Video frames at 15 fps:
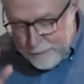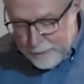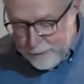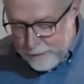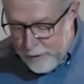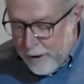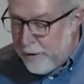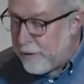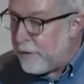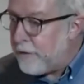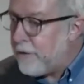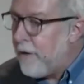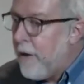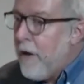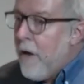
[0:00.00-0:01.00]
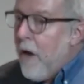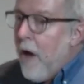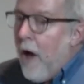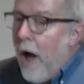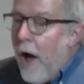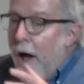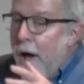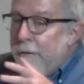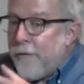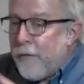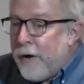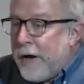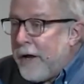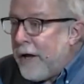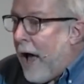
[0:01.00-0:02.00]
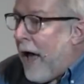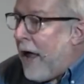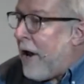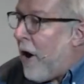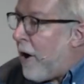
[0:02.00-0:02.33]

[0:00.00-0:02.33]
for starters. Offering God